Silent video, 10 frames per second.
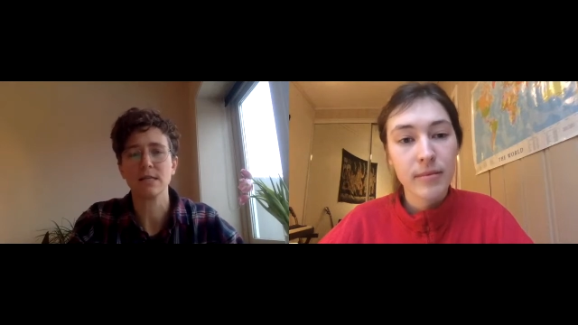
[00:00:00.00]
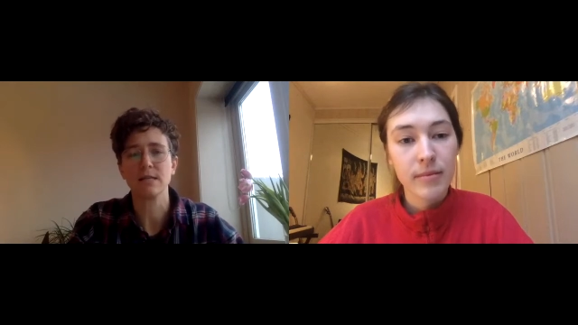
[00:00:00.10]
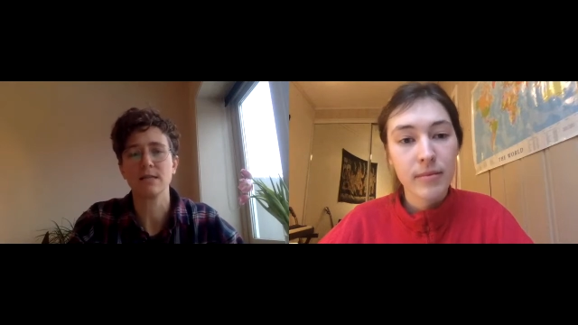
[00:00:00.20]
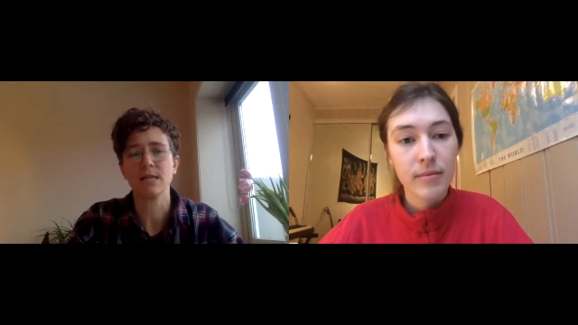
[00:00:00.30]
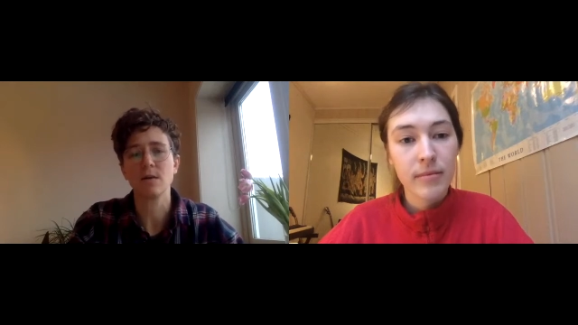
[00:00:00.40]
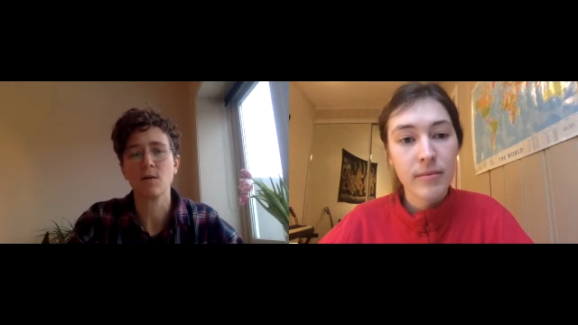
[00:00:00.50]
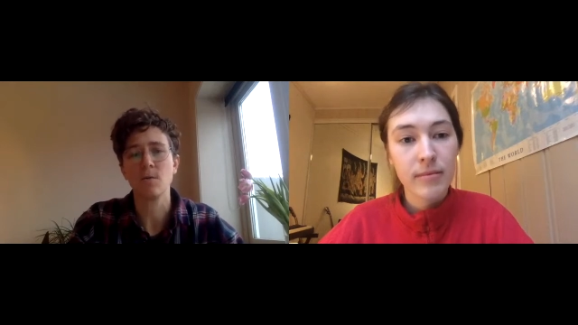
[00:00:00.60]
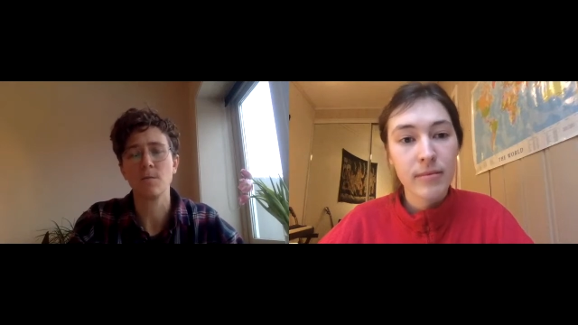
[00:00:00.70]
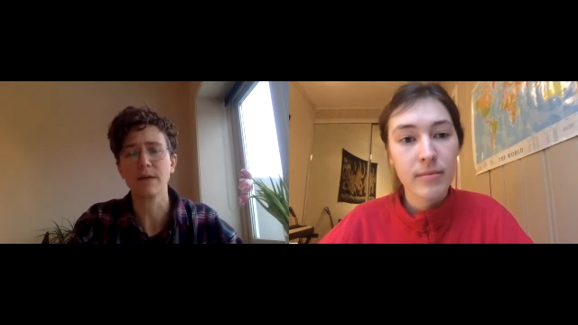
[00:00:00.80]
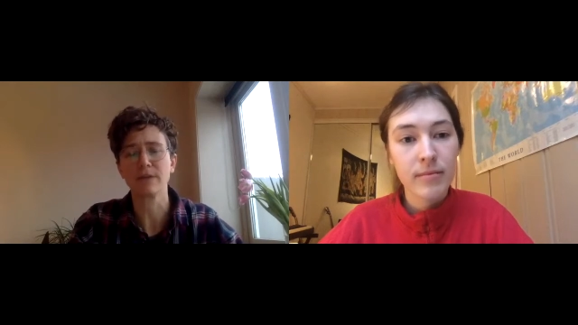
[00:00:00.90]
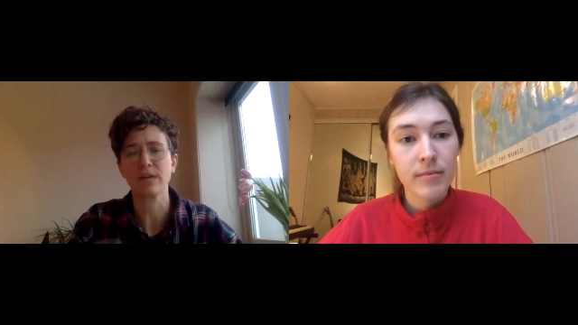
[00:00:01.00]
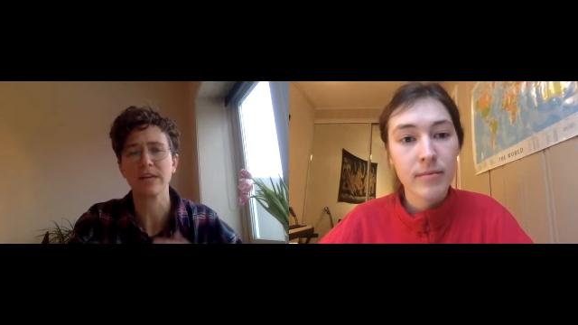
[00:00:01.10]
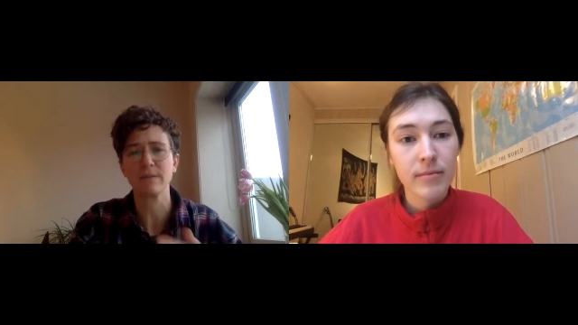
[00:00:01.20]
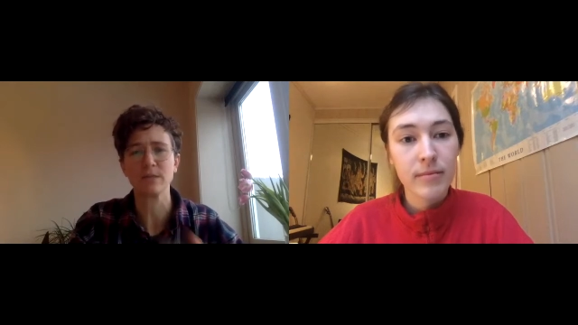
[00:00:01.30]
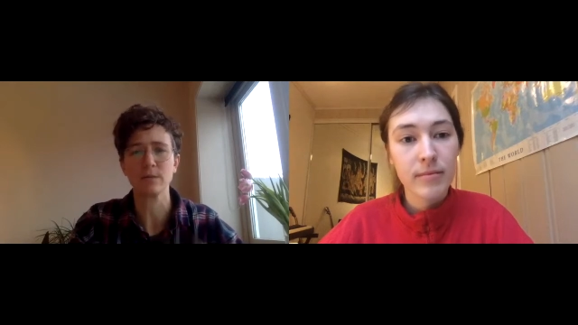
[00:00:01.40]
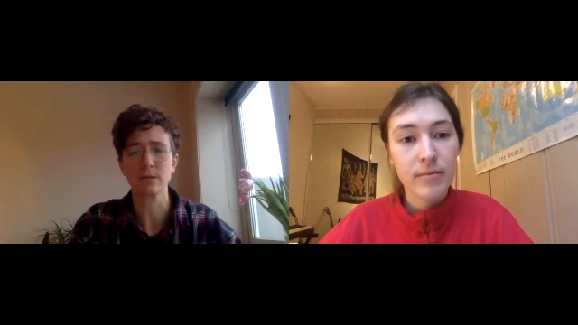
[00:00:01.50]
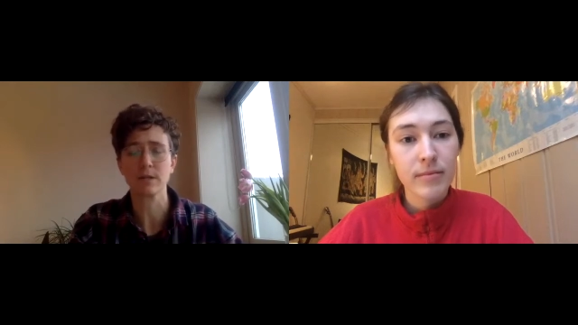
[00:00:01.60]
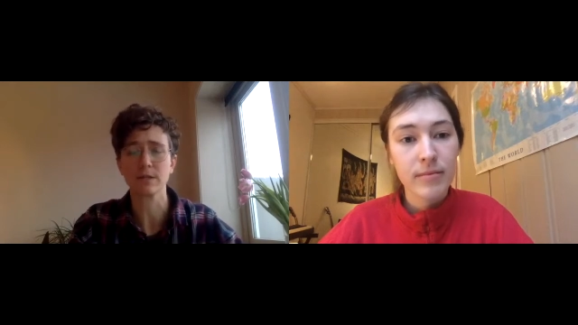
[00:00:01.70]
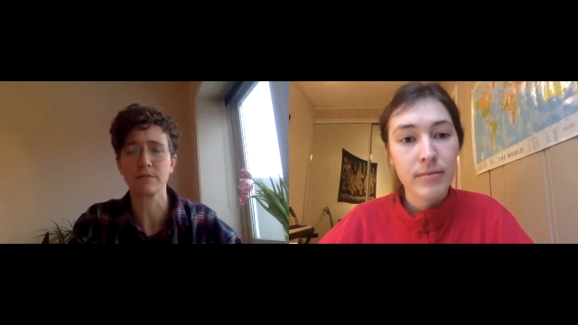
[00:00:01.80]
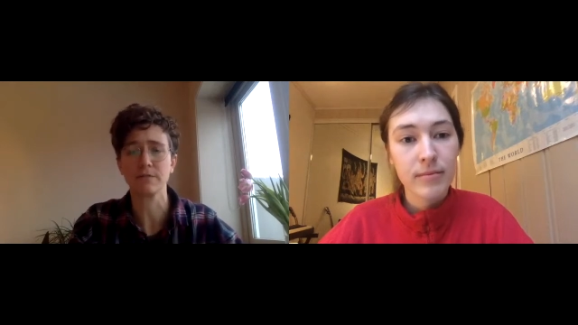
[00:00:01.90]
Speaker 1: take home, I try to give my students lots
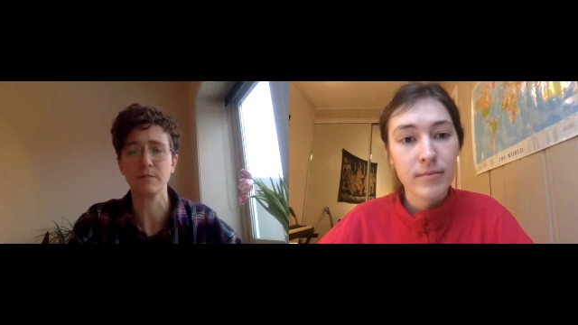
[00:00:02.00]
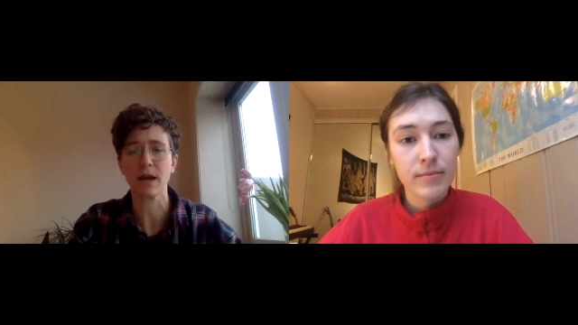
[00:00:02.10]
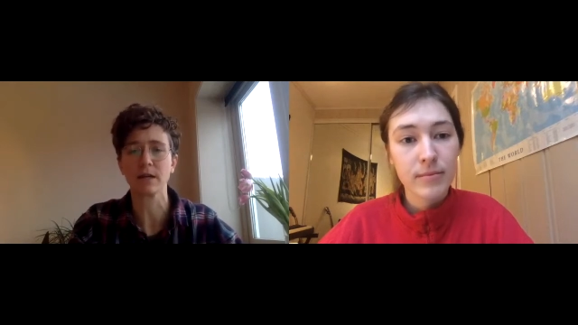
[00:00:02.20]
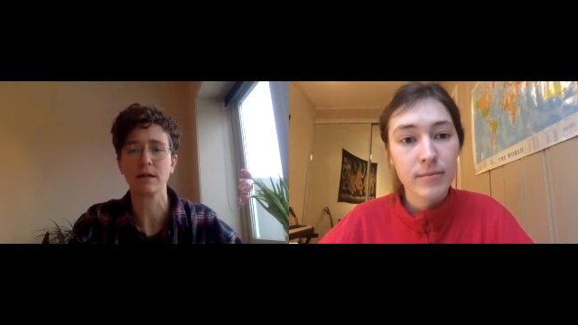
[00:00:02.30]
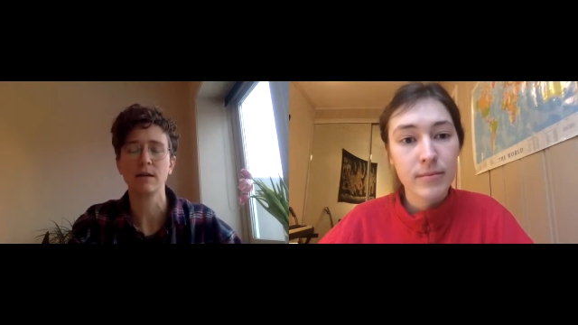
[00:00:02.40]
of feedback